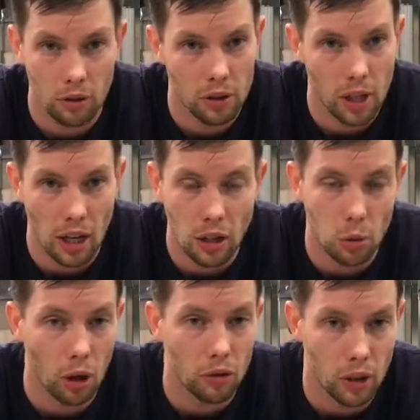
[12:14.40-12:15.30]
10 to
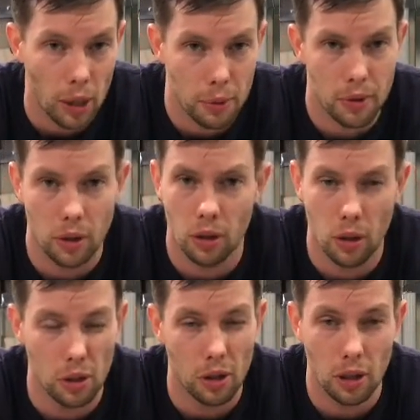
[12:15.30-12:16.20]
12 reps,
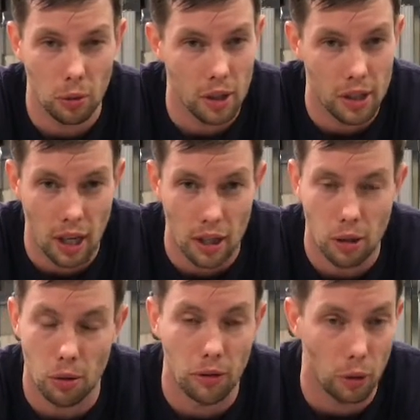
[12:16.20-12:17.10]
usually 3
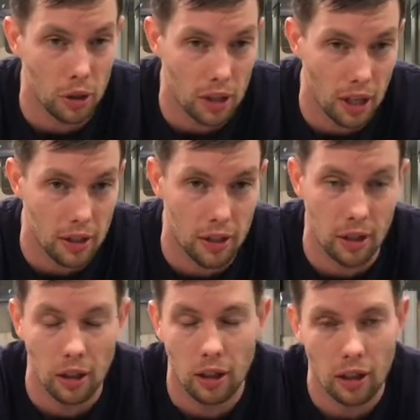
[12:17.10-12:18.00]
sets, 3-4
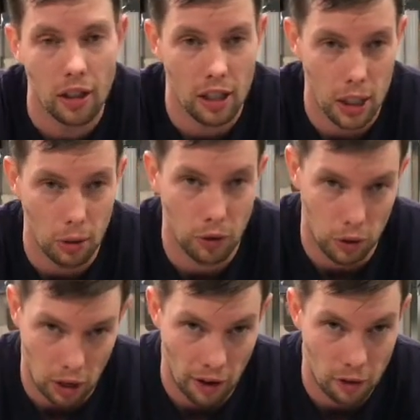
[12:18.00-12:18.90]
sets, see what
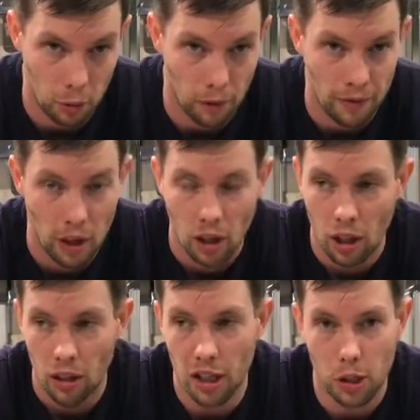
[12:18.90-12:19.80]
feels comfortable.
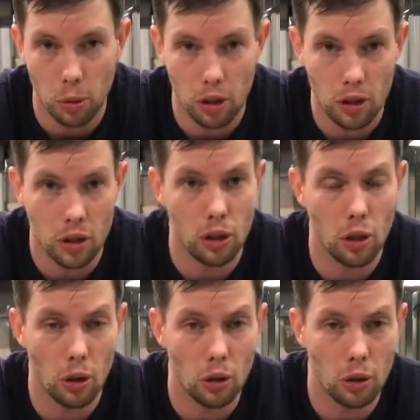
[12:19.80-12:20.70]
This was to
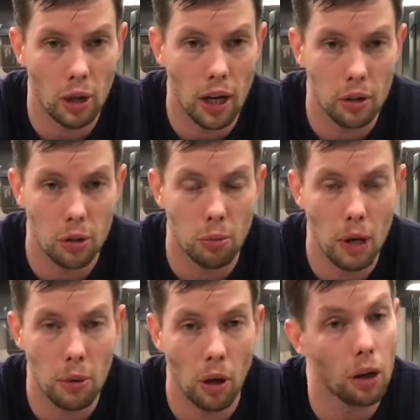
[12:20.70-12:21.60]
show you guys who
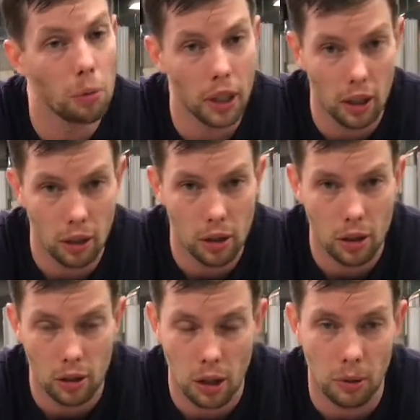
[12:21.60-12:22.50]
maybe aren't
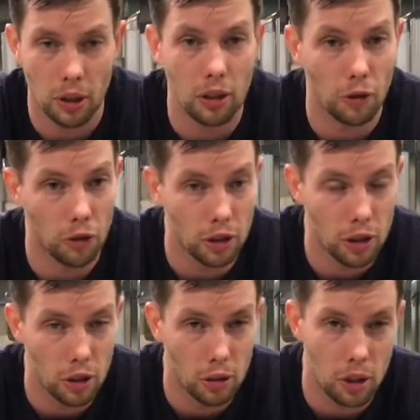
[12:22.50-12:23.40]
beginners, something different to
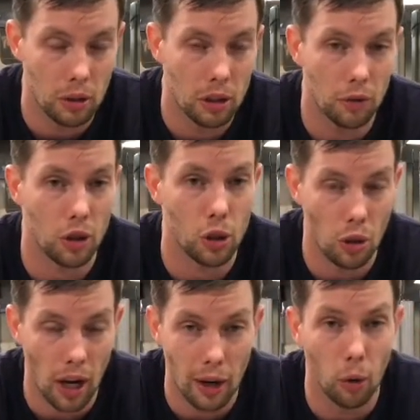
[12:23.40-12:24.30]
do, something different to
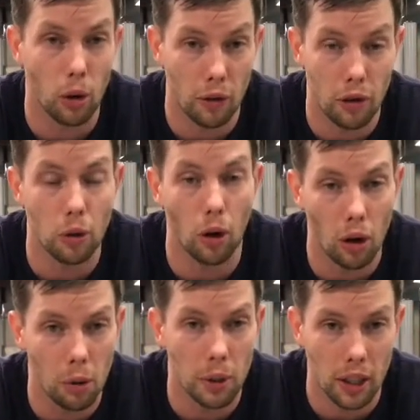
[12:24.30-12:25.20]
try, or if you
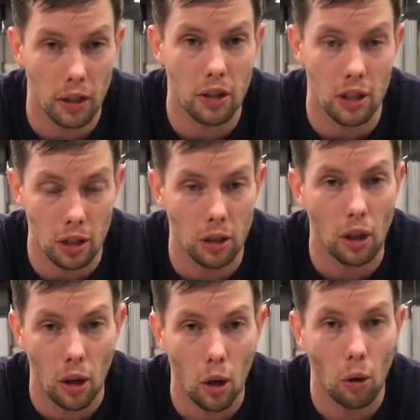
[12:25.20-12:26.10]
are beginners and you're
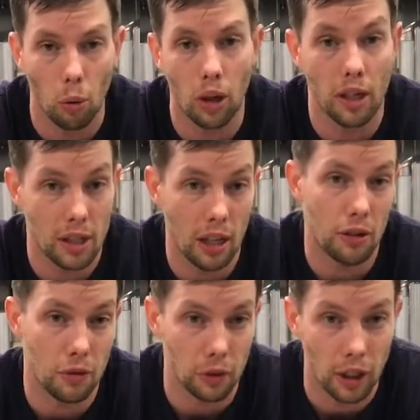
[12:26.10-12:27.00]
wanting to save
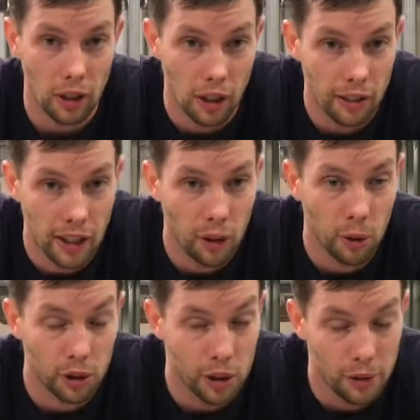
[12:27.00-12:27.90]
this for later on, that'll
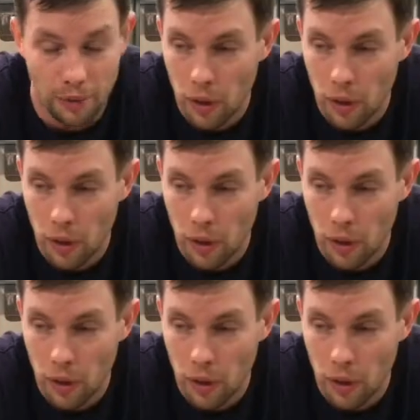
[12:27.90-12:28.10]
work too.